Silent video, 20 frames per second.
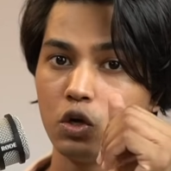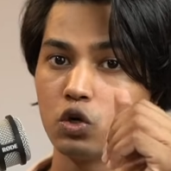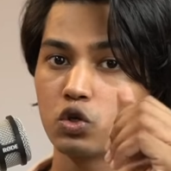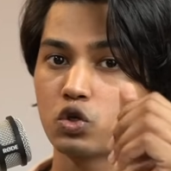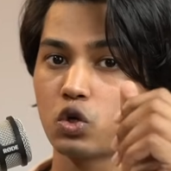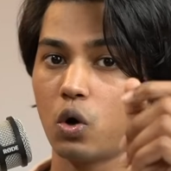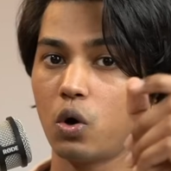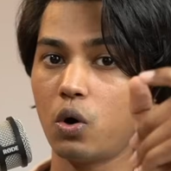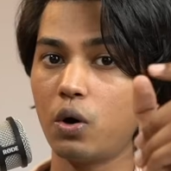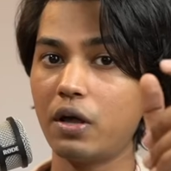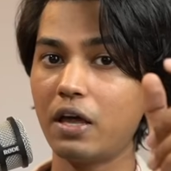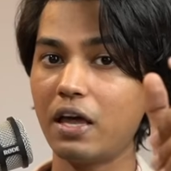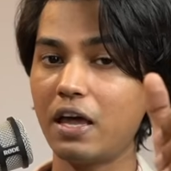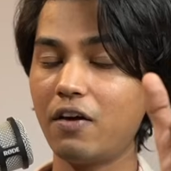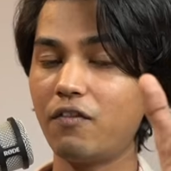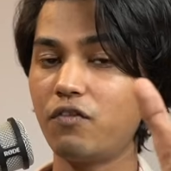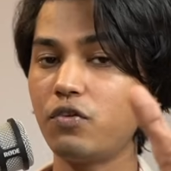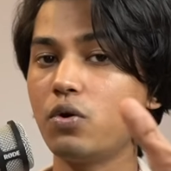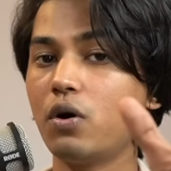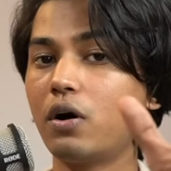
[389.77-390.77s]
So
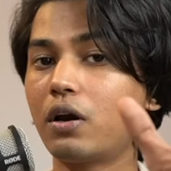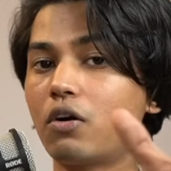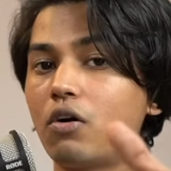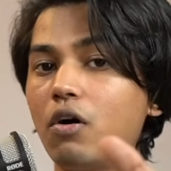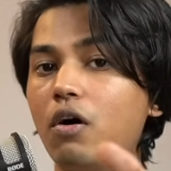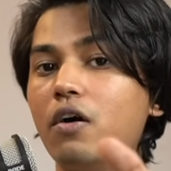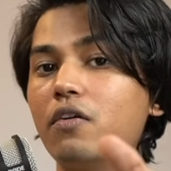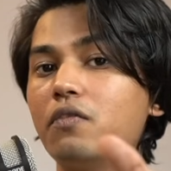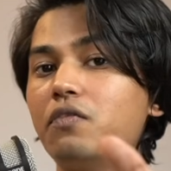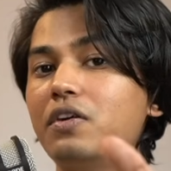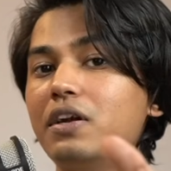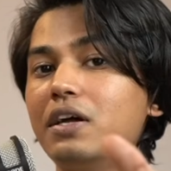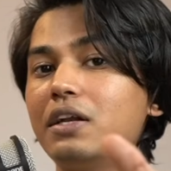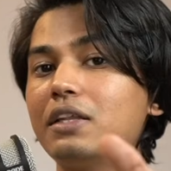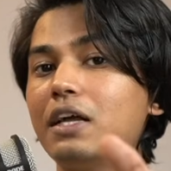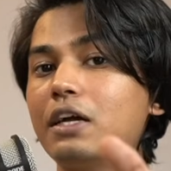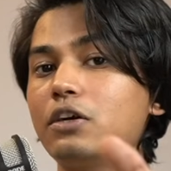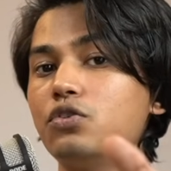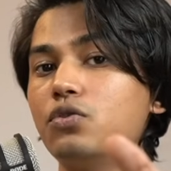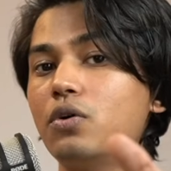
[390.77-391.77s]
if you are
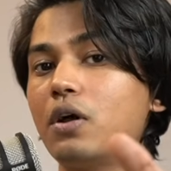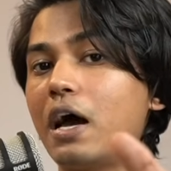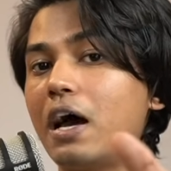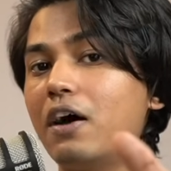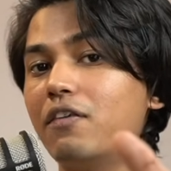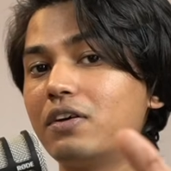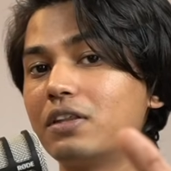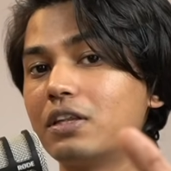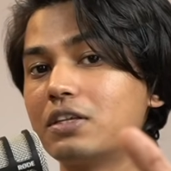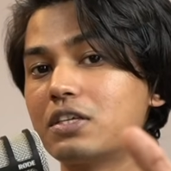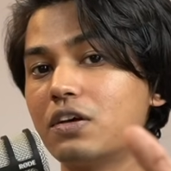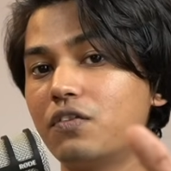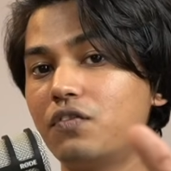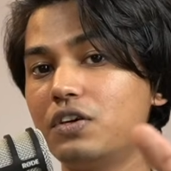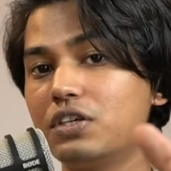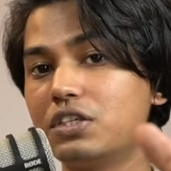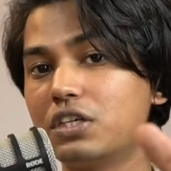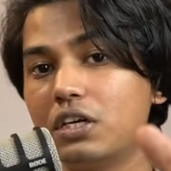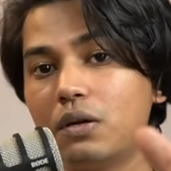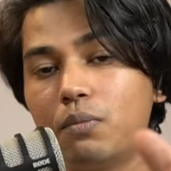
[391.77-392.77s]
confident that you are having the
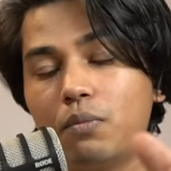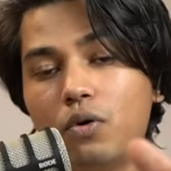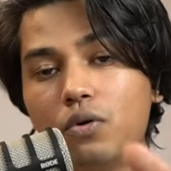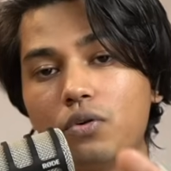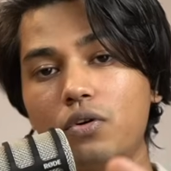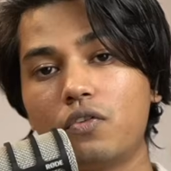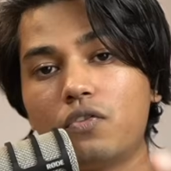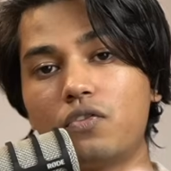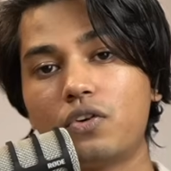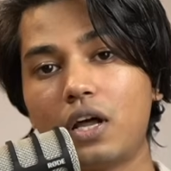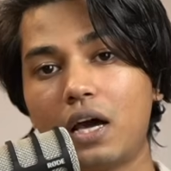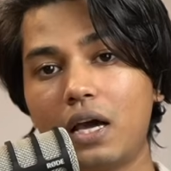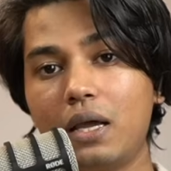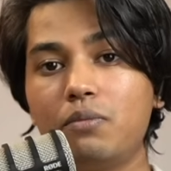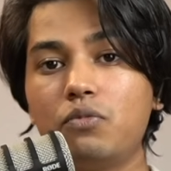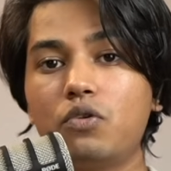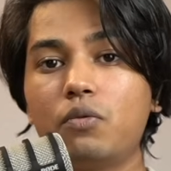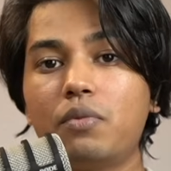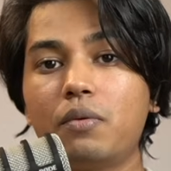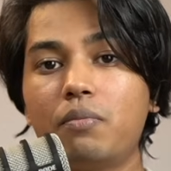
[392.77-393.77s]
sufficient amount of
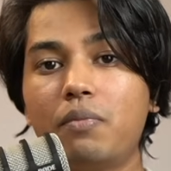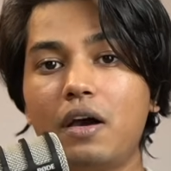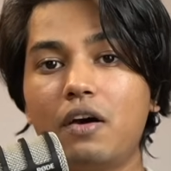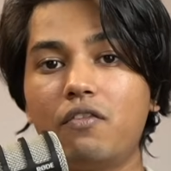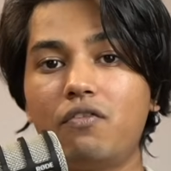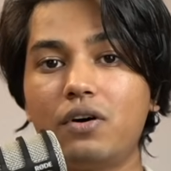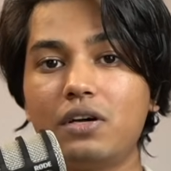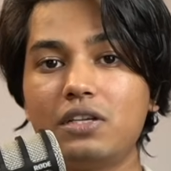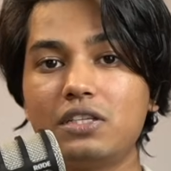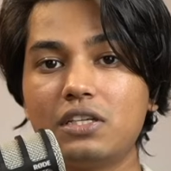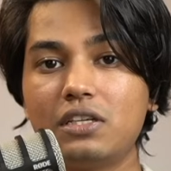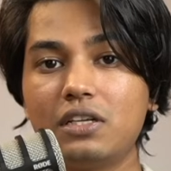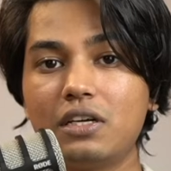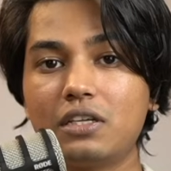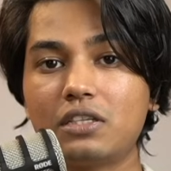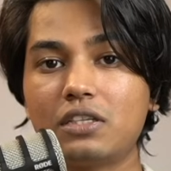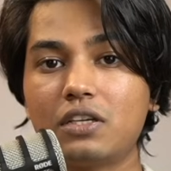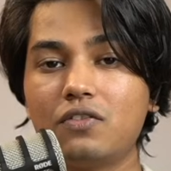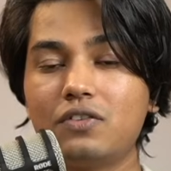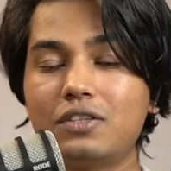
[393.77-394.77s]
time to prepare for
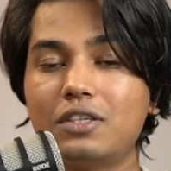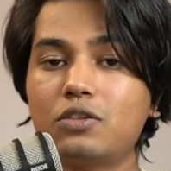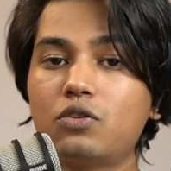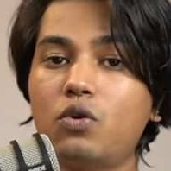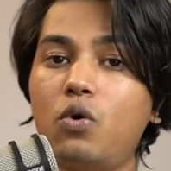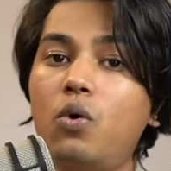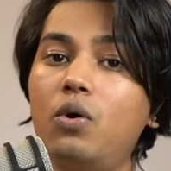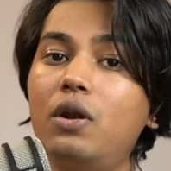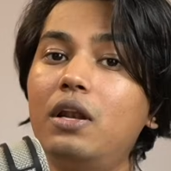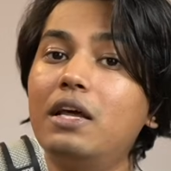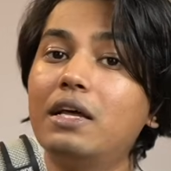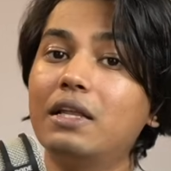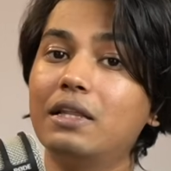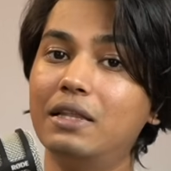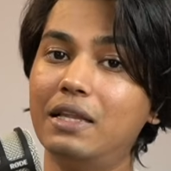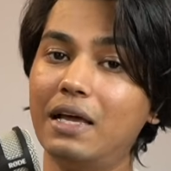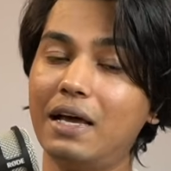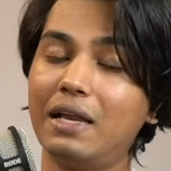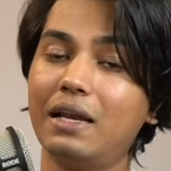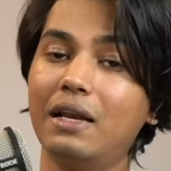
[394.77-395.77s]
engineering services, only
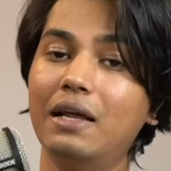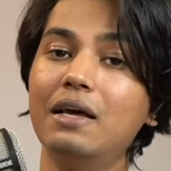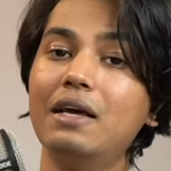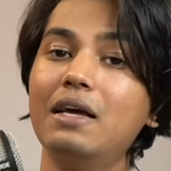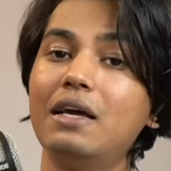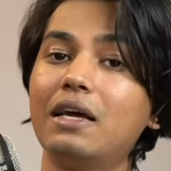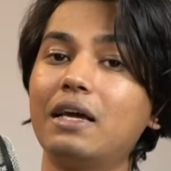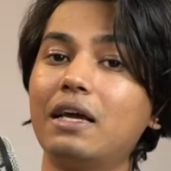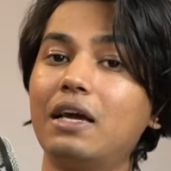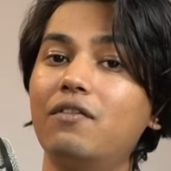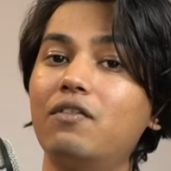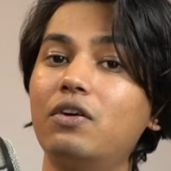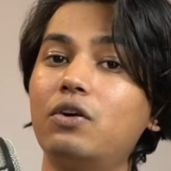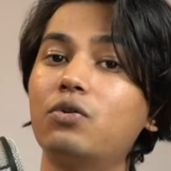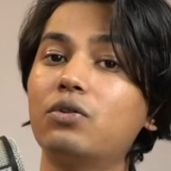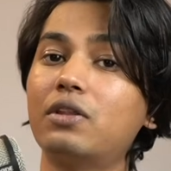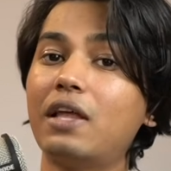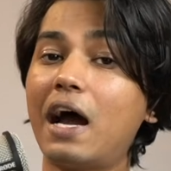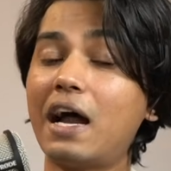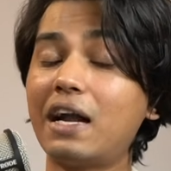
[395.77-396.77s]
then give it
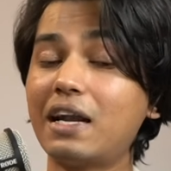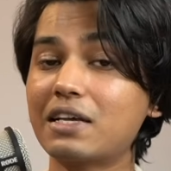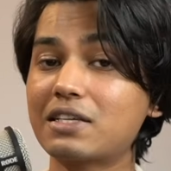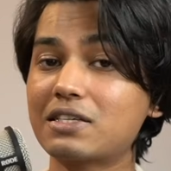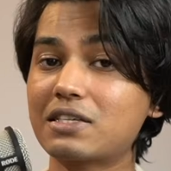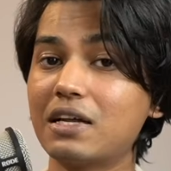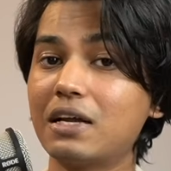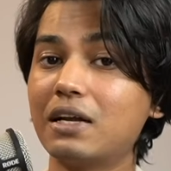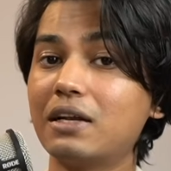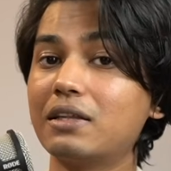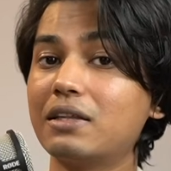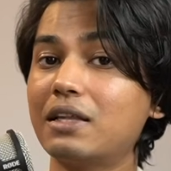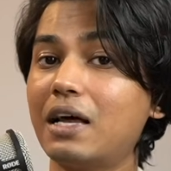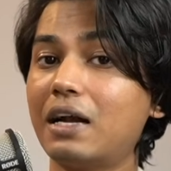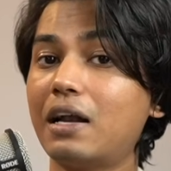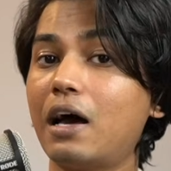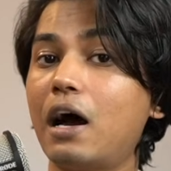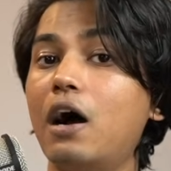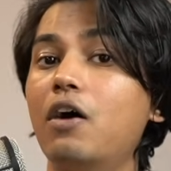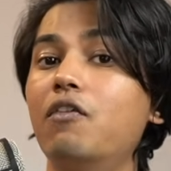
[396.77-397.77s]
to that extent
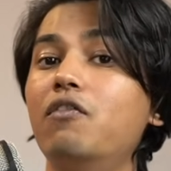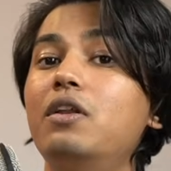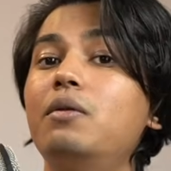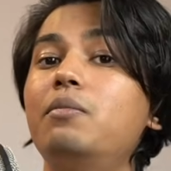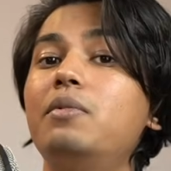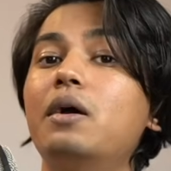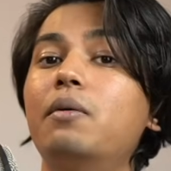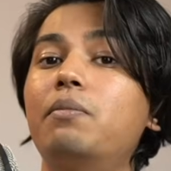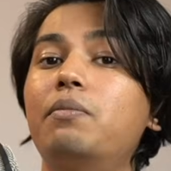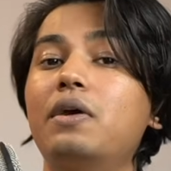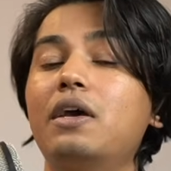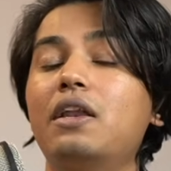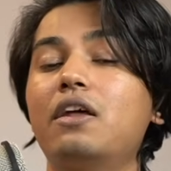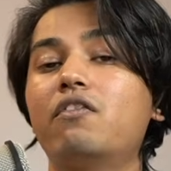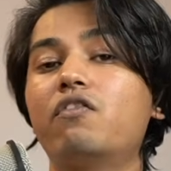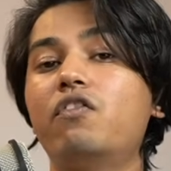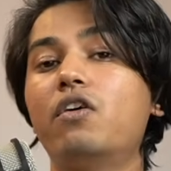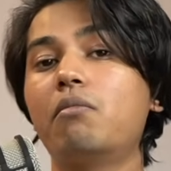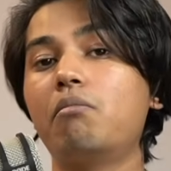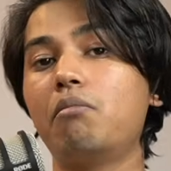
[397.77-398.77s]
that I will be
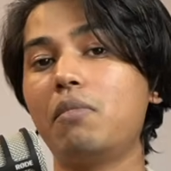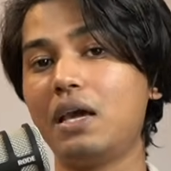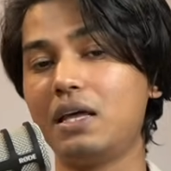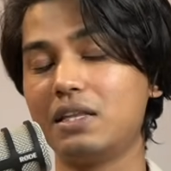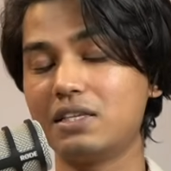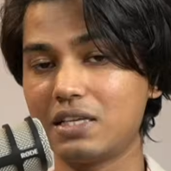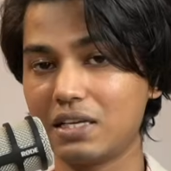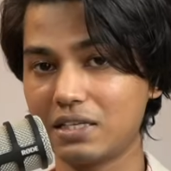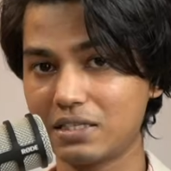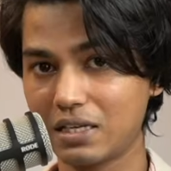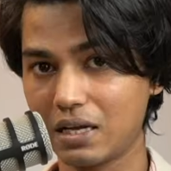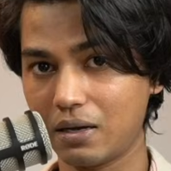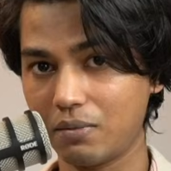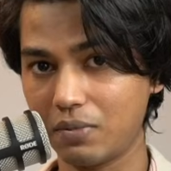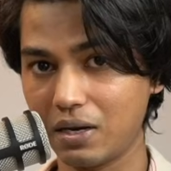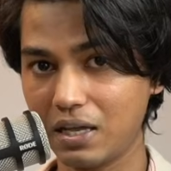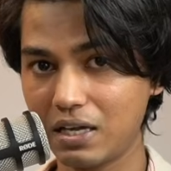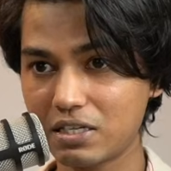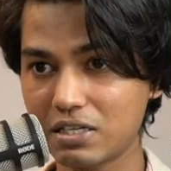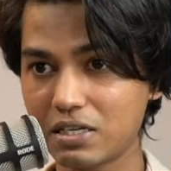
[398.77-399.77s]
appearing for mains
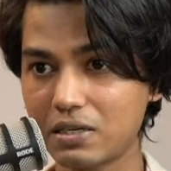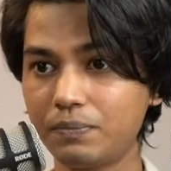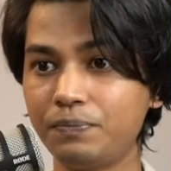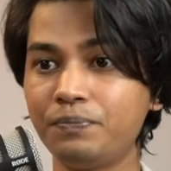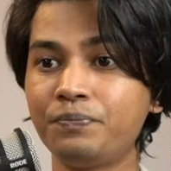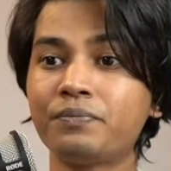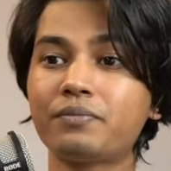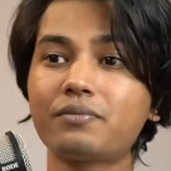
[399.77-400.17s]
examination.